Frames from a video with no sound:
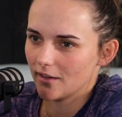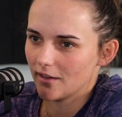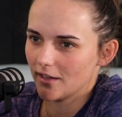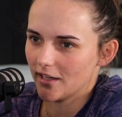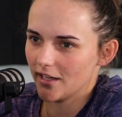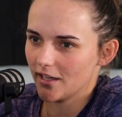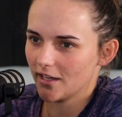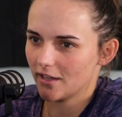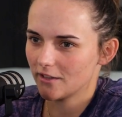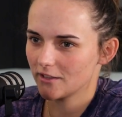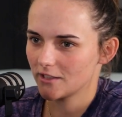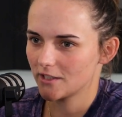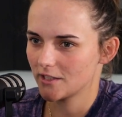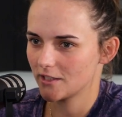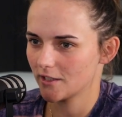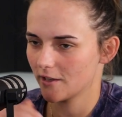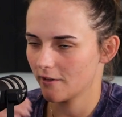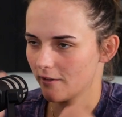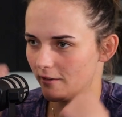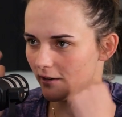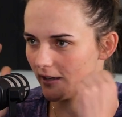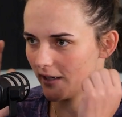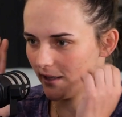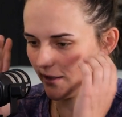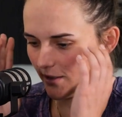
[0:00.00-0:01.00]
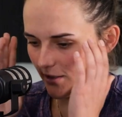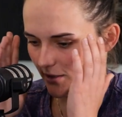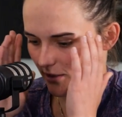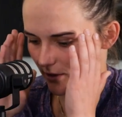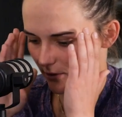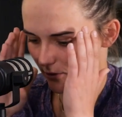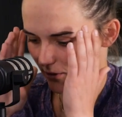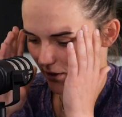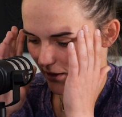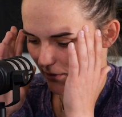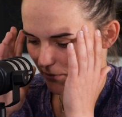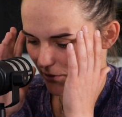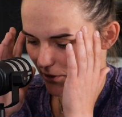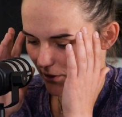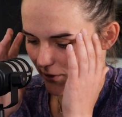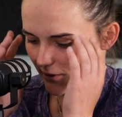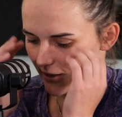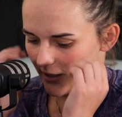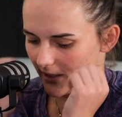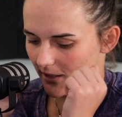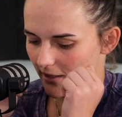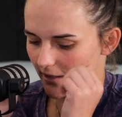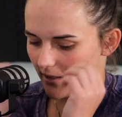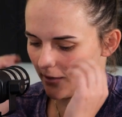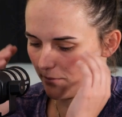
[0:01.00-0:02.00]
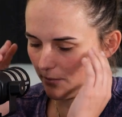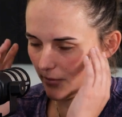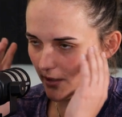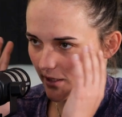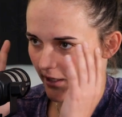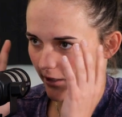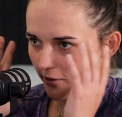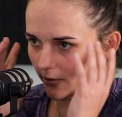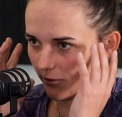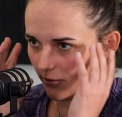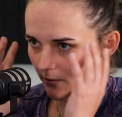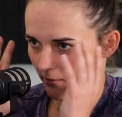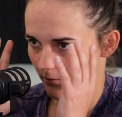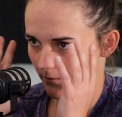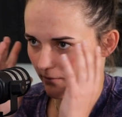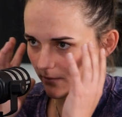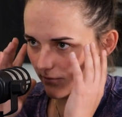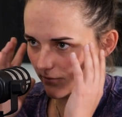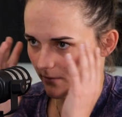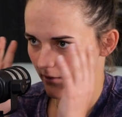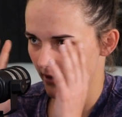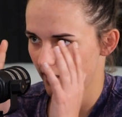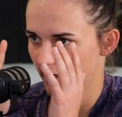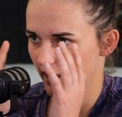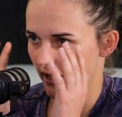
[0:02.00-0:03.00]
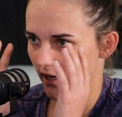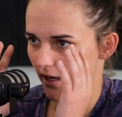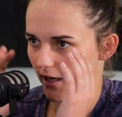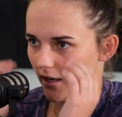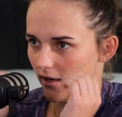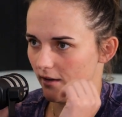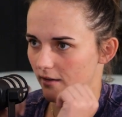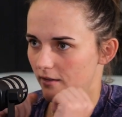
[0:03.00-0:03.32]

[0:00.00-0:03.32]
and I was so like, this is what I'm doing in my own head.